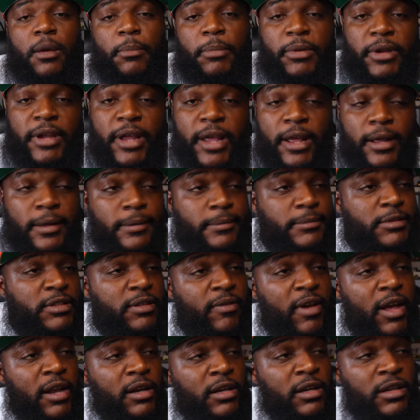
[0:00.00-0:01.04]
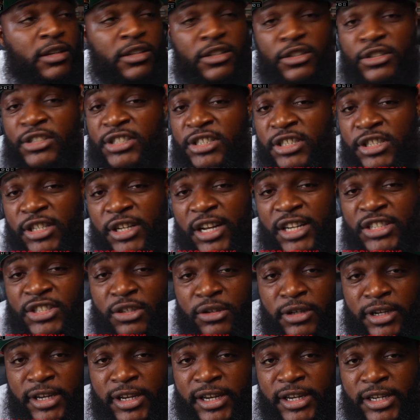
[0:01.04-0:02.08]
But yeah, Savannah, you see, that's
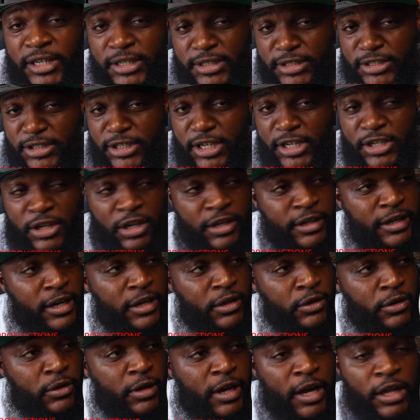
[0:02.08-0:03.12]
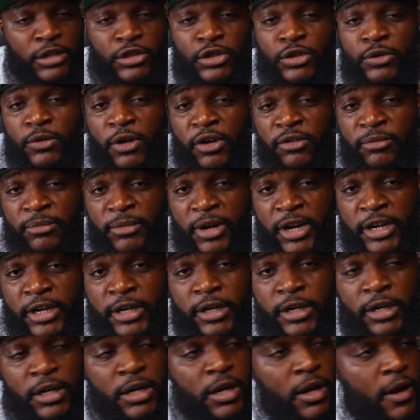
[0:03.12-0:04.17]
your kids. Oh yeah, you got two of them right here.
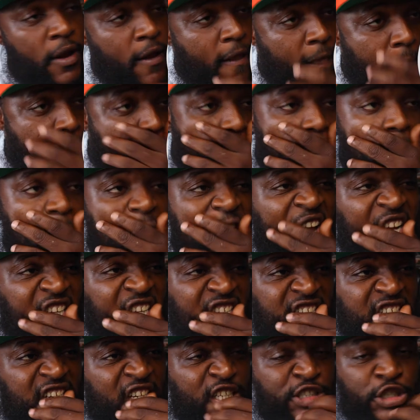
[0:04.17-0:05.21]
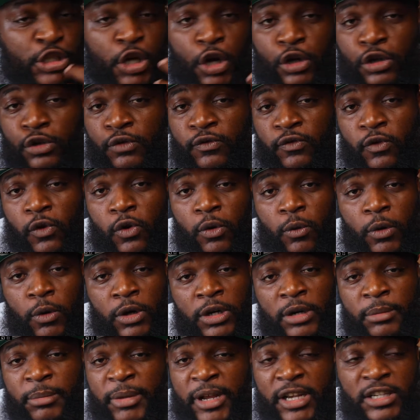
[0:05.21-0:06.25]
You know what I'm saying? Total four.
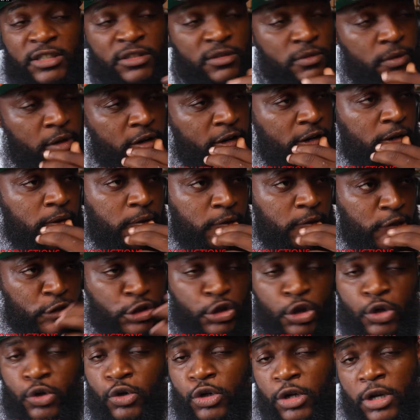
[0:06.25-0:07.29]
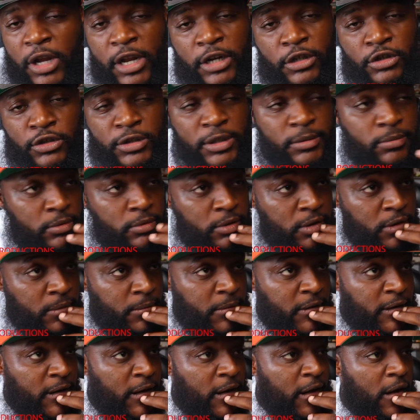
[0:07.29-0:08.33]
One of them passed away, though. It's cool, though. I ain't tripping, you know what
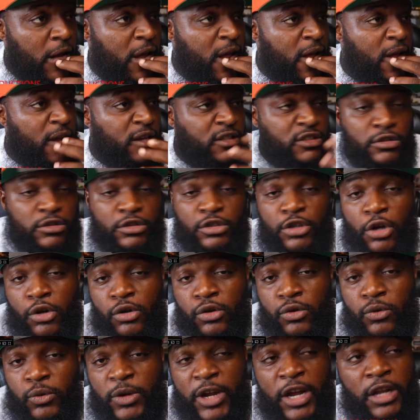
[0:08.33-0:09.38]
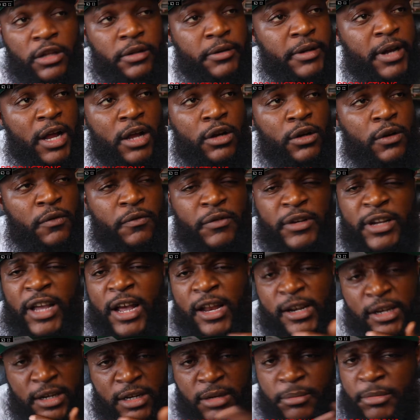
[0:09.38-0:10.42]
I mean? So total, we got three. I don't know if you
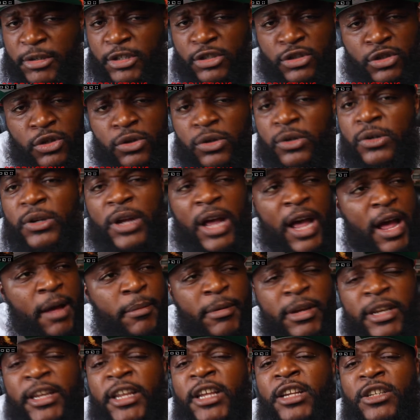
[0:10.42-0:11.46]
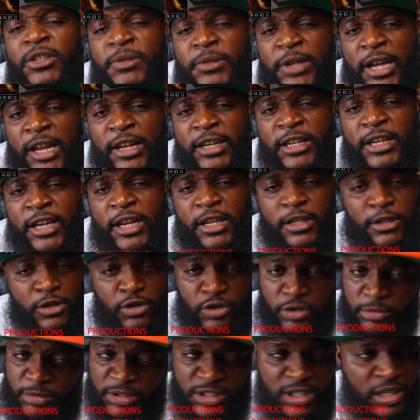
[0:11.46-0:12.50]
got any, but it's cool. How many kids we got to get? You know
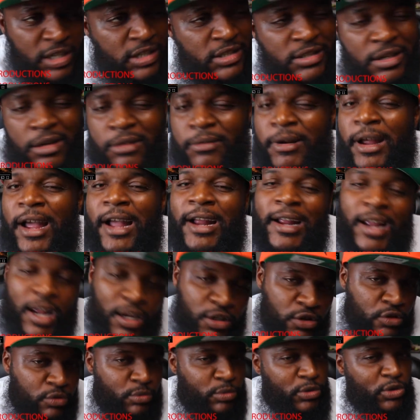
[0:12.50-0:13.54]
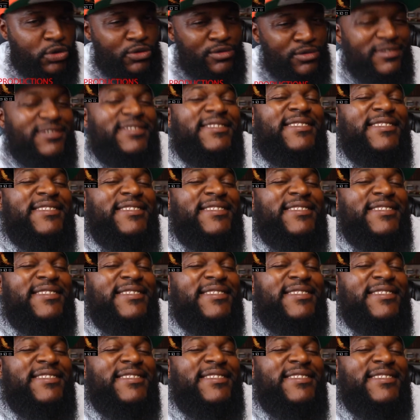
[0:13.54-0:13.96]
what I'm saying? It's all right. I got you, boo.